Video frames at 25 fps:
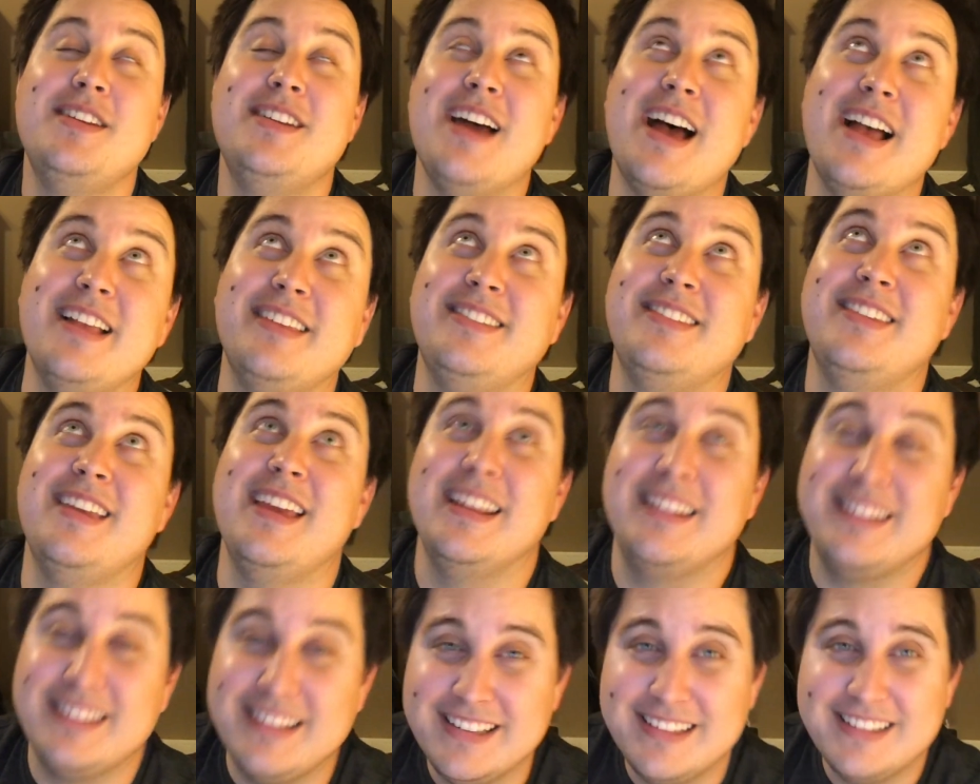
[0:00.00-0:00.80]
Dust
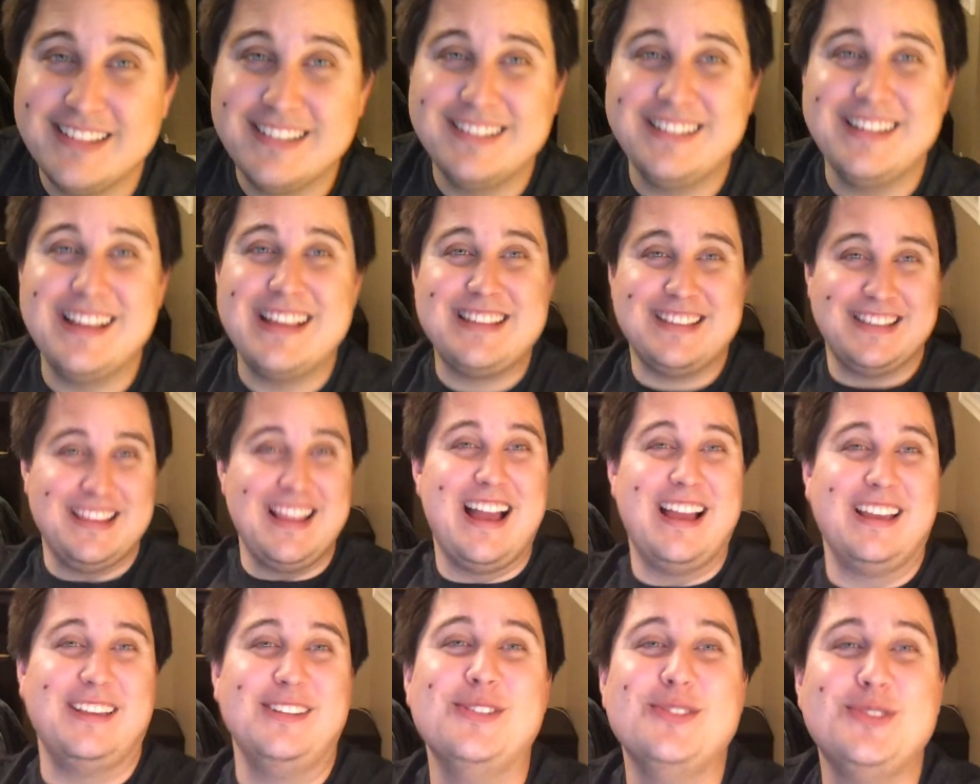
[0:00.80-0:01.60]
it! It's
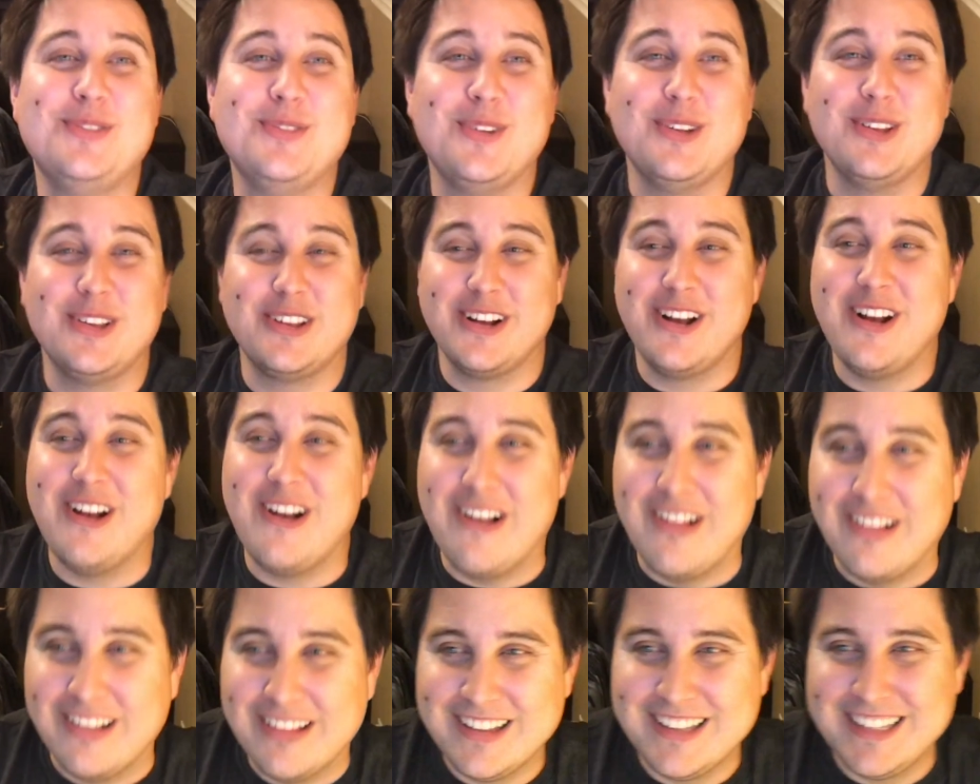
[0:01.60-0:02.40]
not useful at
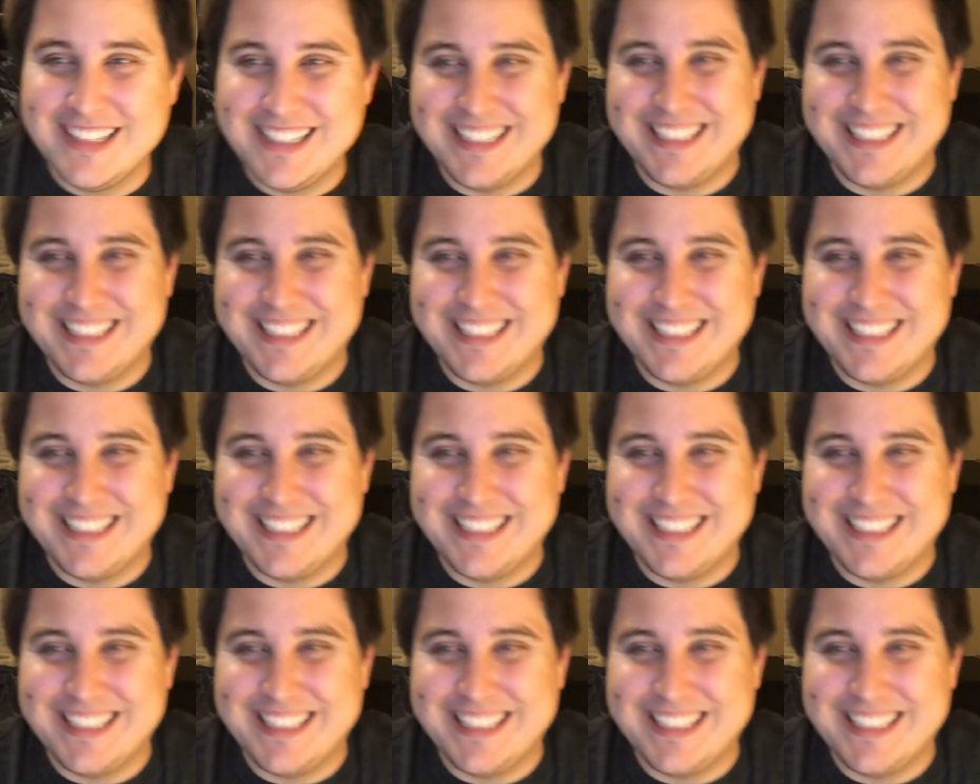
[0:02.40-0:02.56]
all.